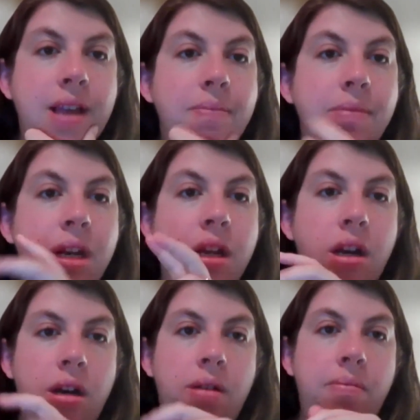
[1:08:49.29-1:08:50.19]
I'm going
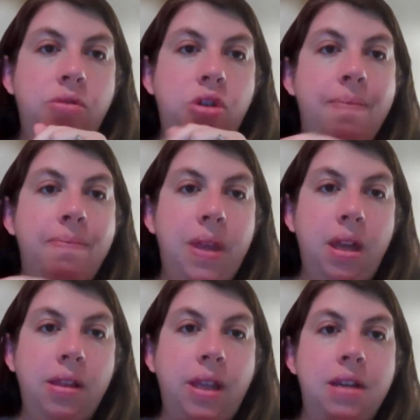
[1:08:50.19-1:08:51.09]
to drop
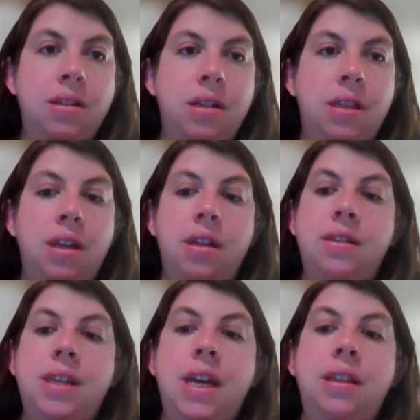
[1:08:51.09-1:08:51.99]
the link to the
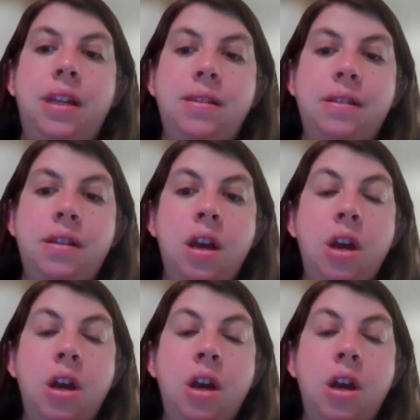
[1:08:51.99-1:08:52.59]
site list.